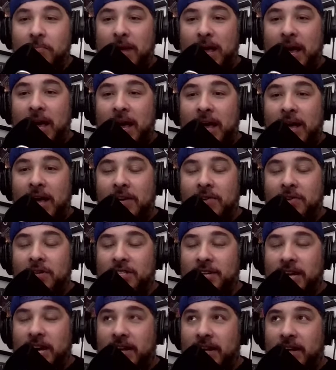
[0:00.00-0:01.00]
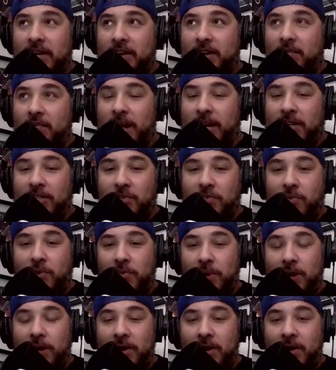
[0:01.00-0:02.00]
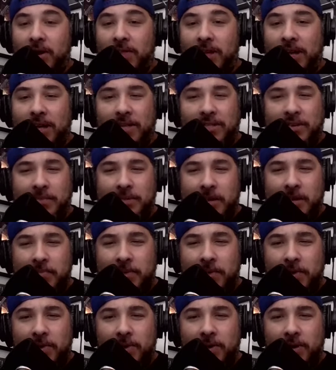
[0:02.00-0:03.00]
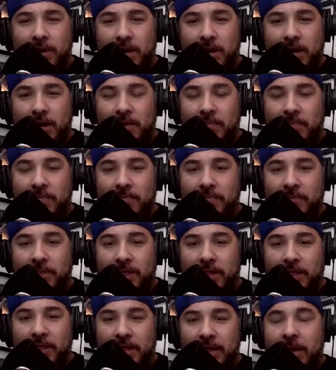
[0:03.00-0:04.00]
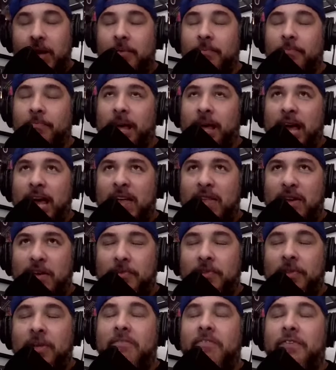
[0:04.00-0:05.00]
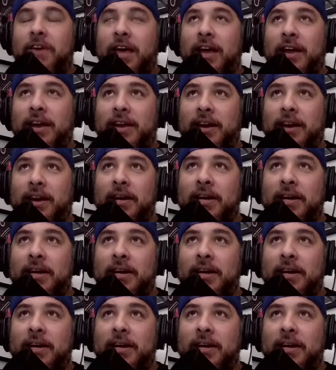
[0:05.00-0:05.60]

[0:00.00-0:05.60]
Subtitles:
and you just had like your major premiere, I think September 8th, I believe. And